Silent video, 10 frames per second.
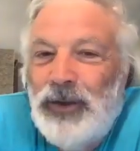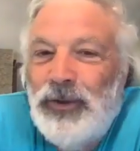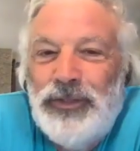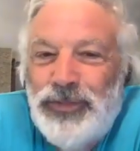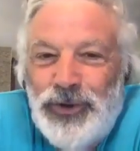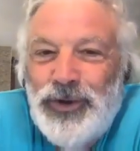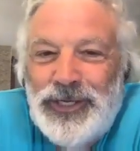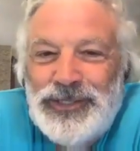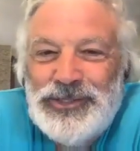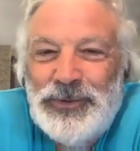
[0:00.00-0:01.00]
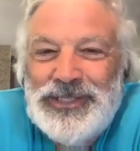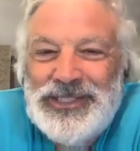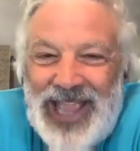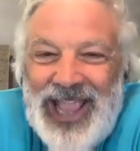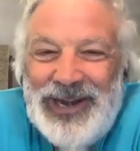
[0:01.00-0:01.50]
early 30s. So it's
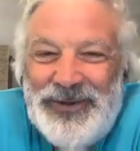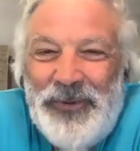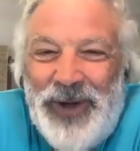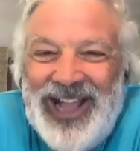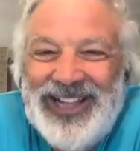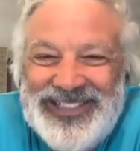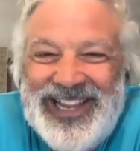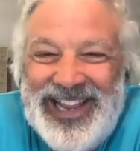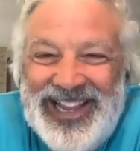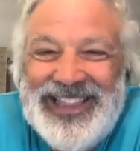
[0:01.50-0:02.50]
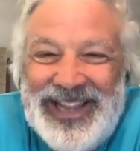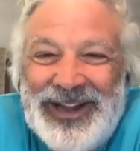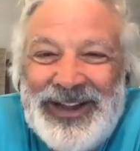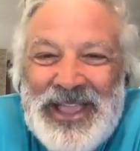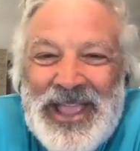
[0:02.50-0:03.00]
taken a while to get
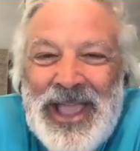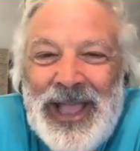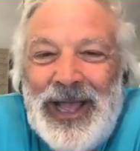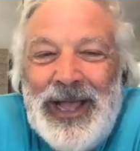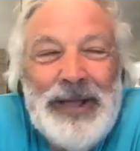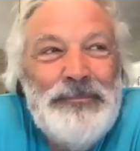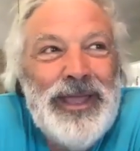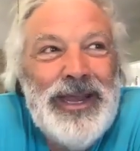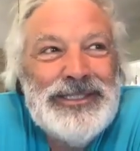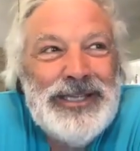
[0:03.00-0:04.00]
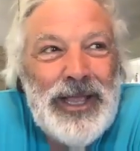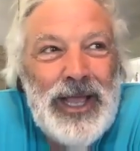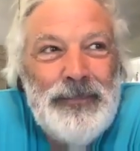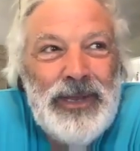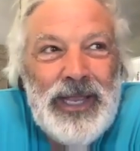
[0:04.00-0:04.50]
there. And it's a
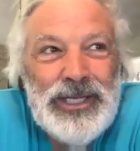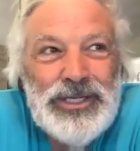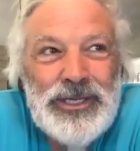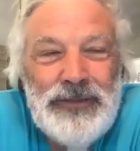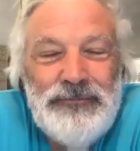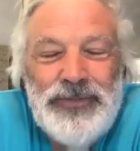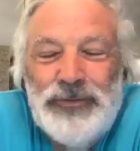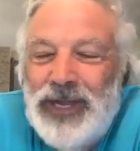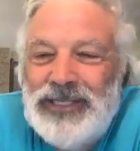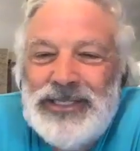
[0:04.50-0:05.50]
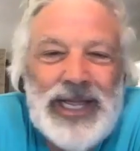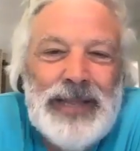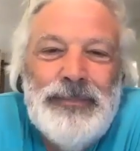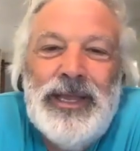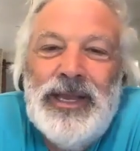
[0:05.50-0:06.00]
combination of the right
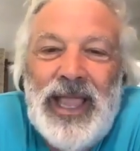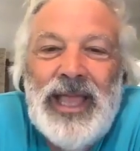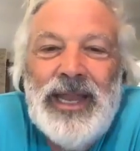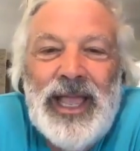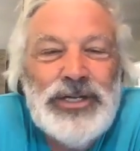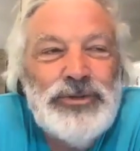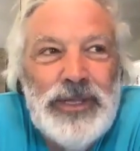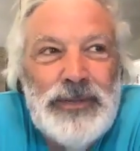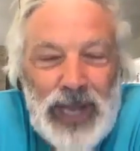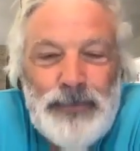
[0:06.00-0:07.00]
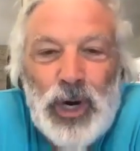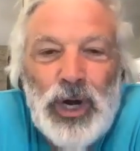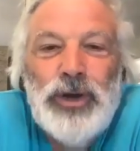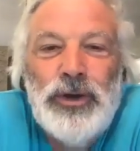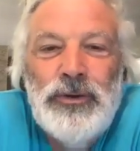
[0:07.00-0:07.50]
timing and actually my
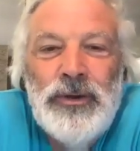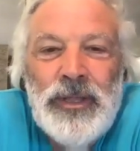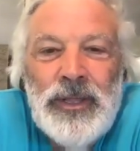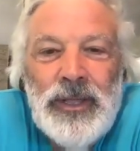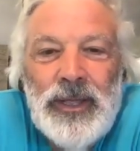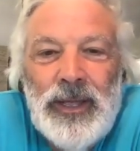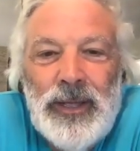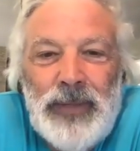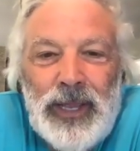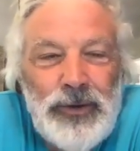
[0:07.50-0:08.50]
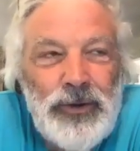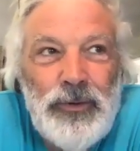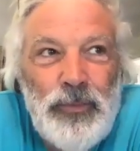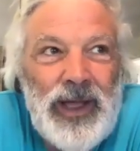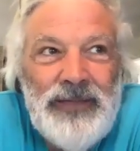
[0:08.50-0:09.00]
partner, my
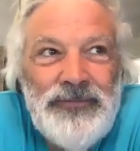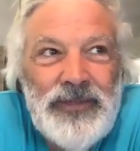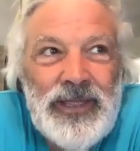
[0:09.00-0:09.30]
current wife,